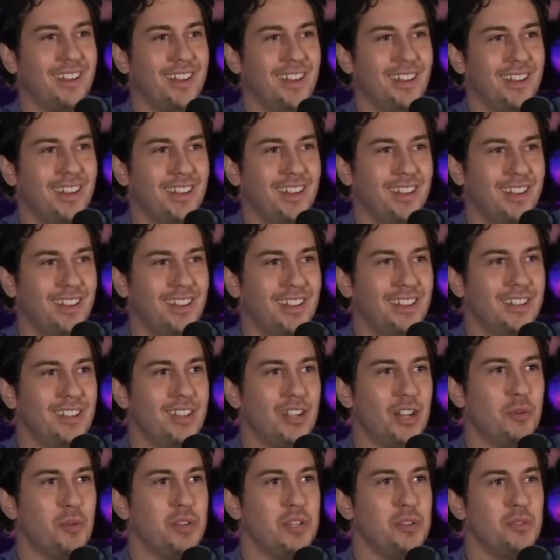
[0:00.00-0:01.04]
That's you
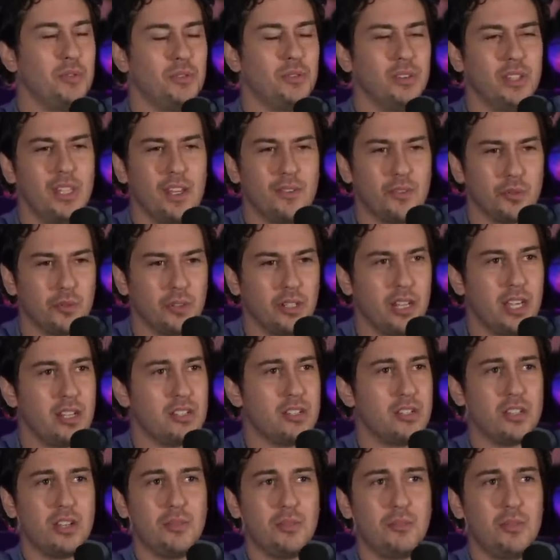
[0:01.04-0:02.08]
know, when you leave a
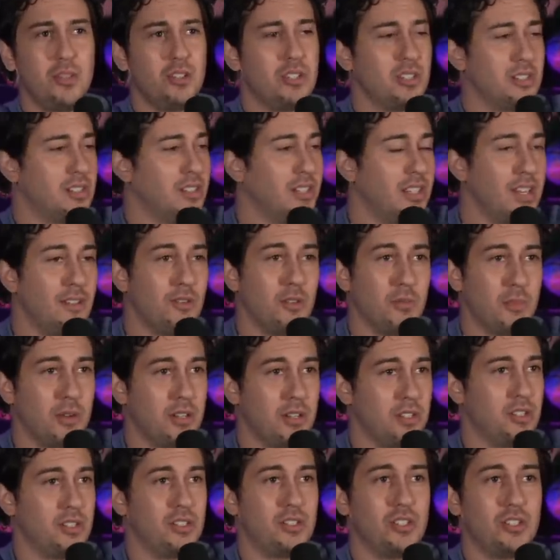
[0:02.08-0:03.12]
relationship, you just leave a
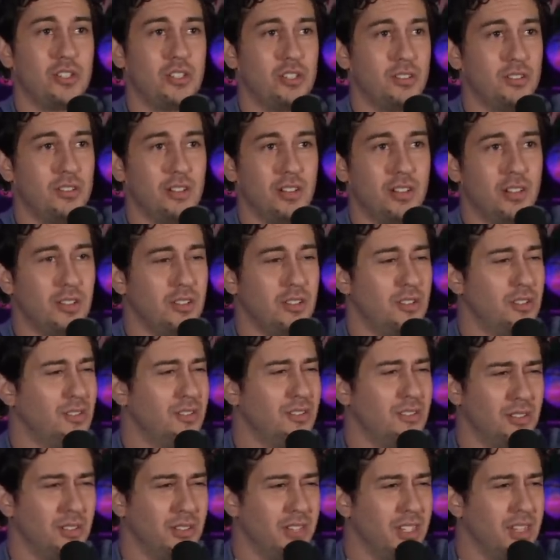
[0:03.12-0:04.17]
bunch of you know you
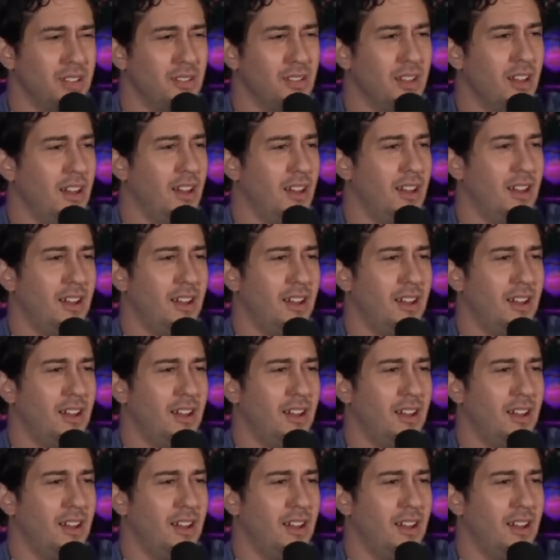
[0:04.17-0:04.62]
you leave.